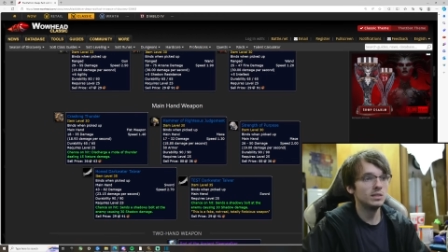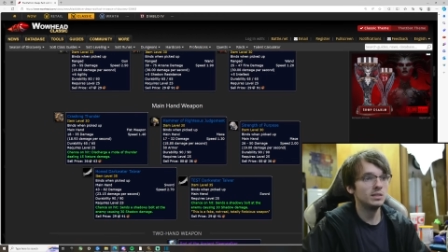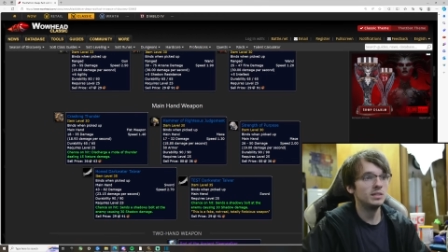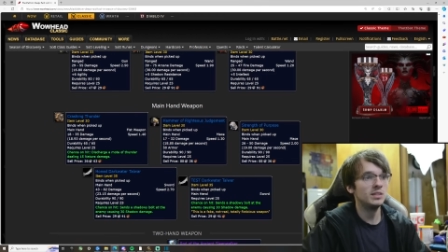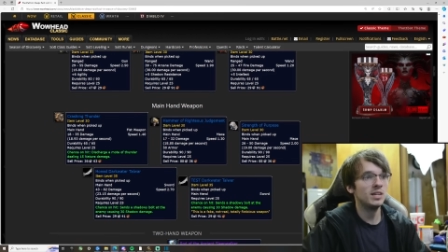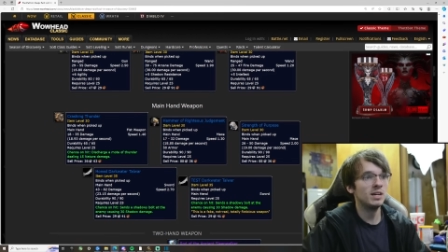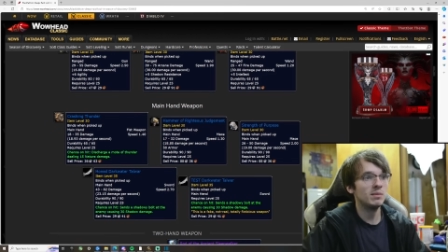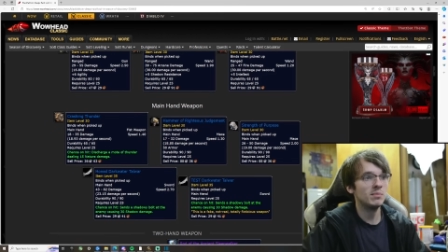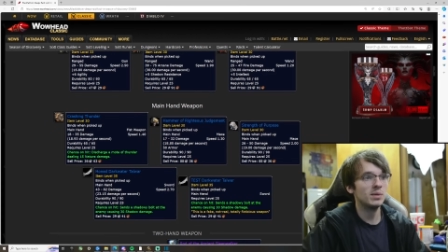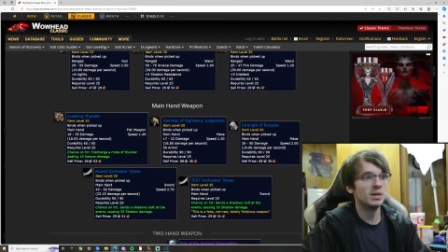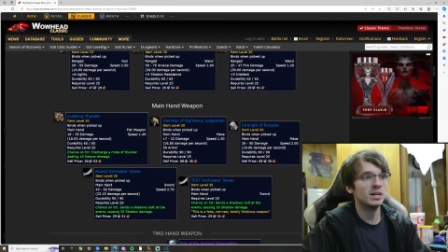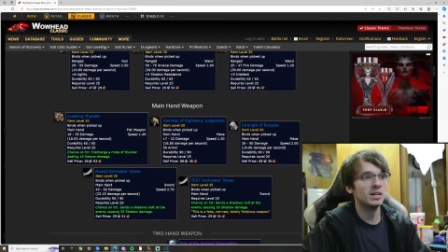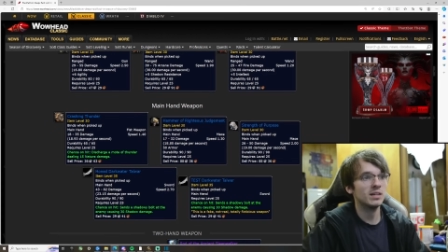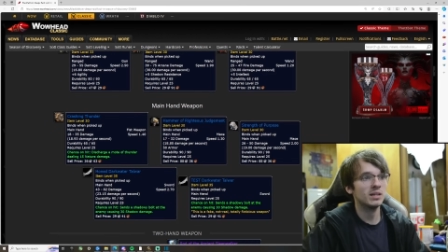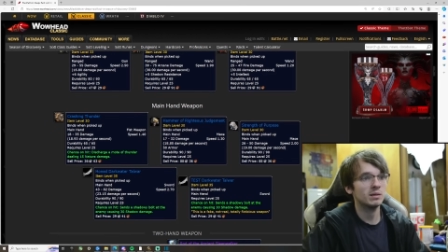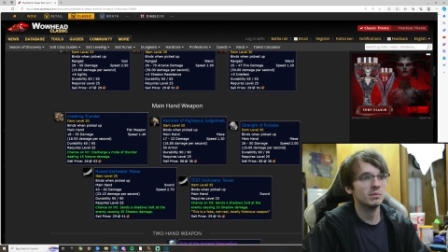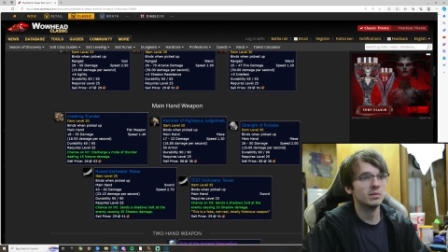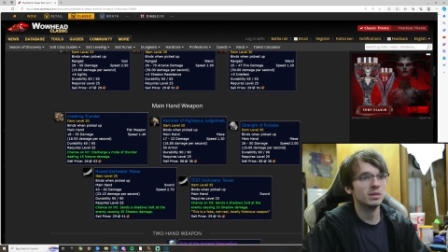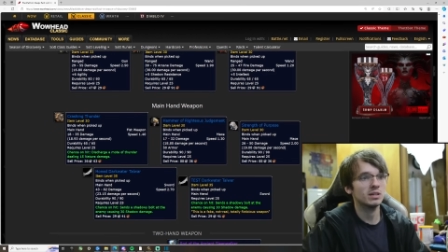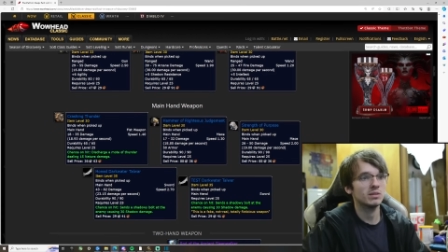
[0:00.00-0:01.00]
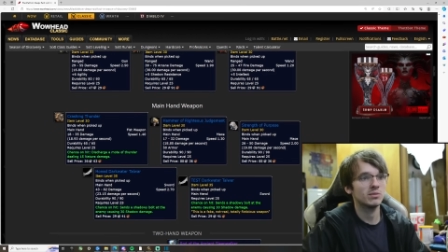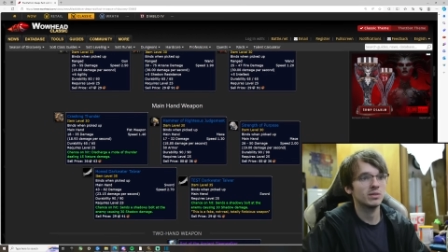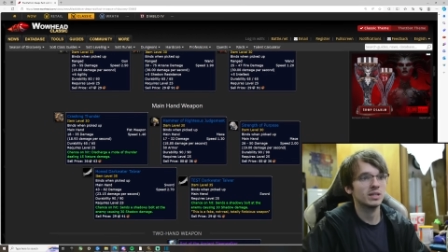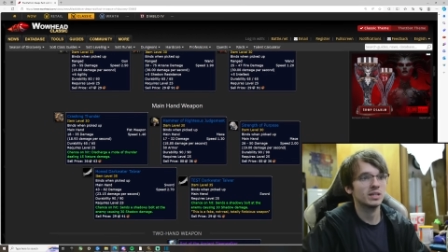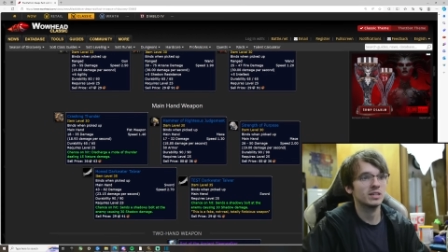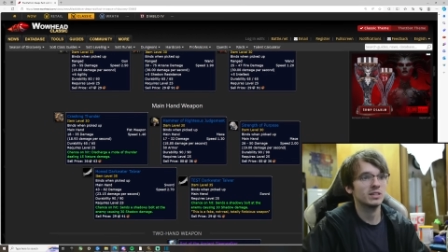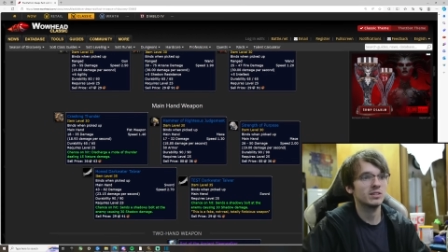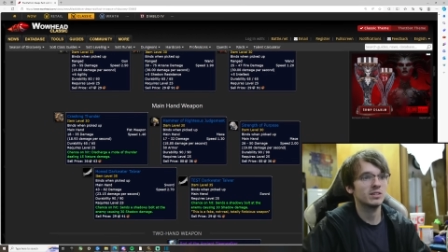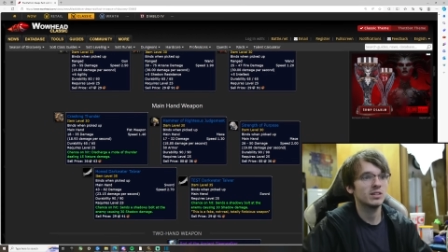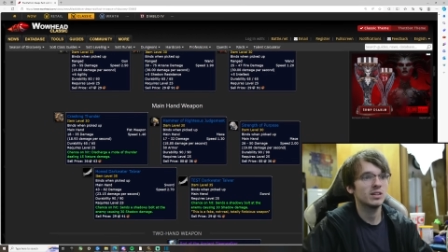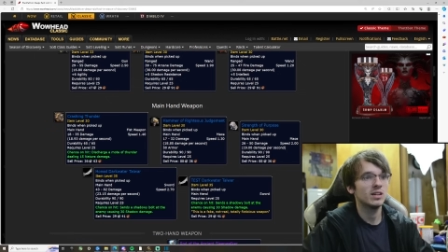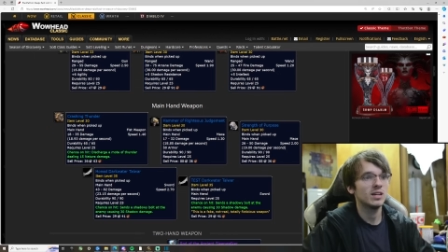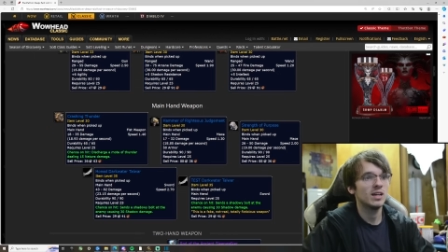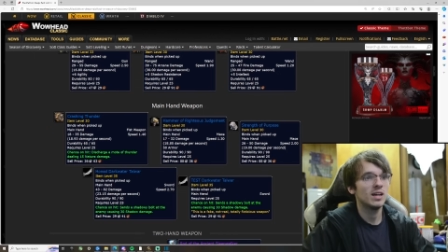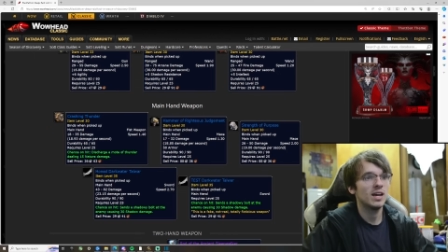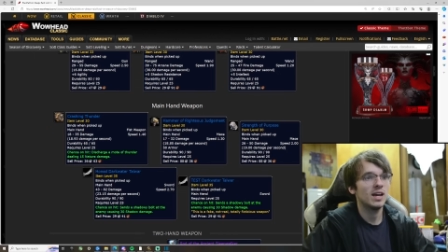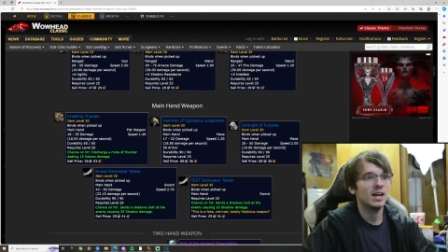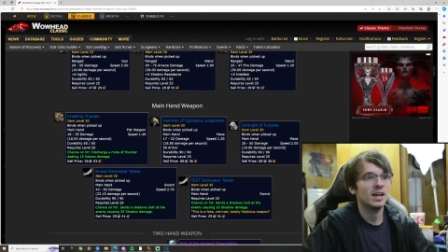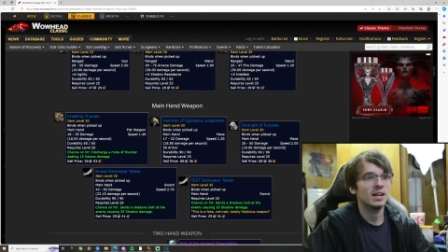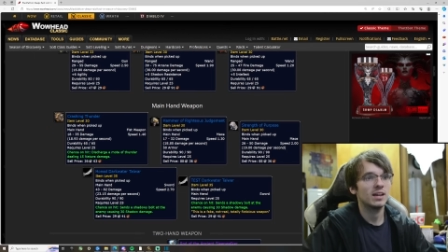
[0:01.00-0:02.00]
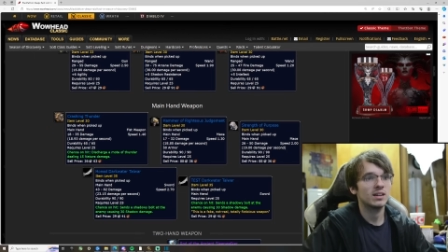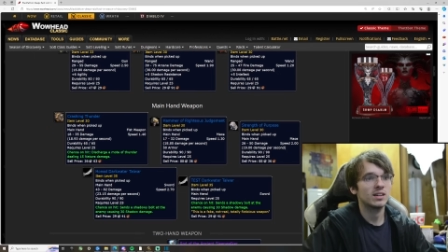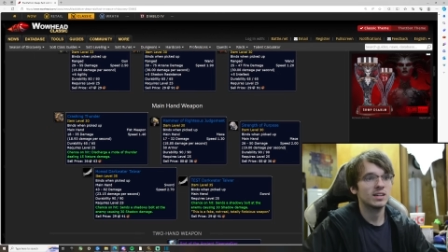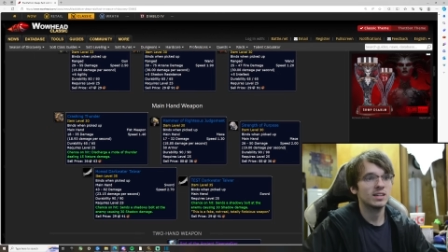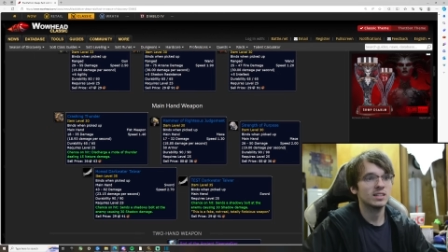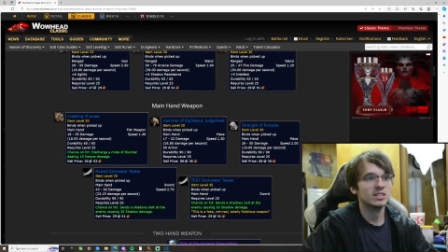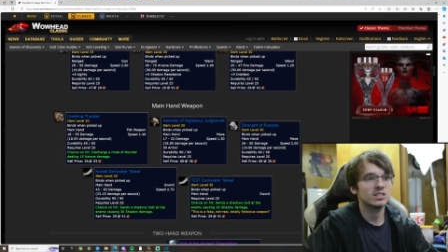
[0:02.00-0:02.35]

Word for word: Not bad, not bad, one-hander. Okay,